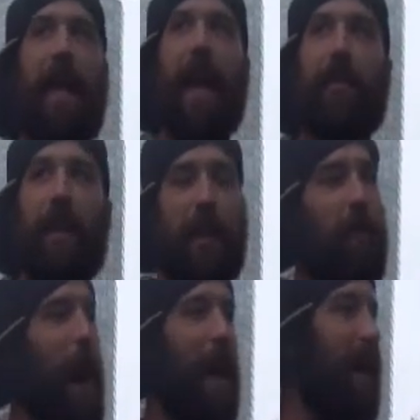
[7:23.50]
And that's what
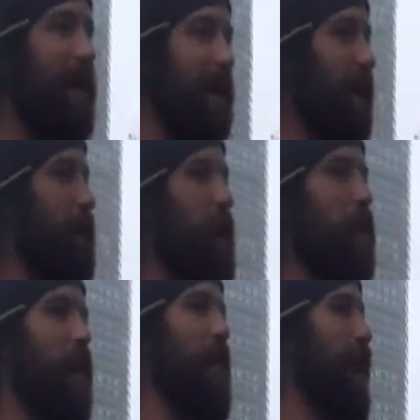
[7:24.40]
this spot is.
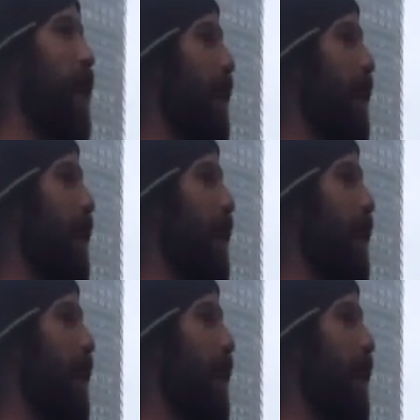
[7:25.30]
People come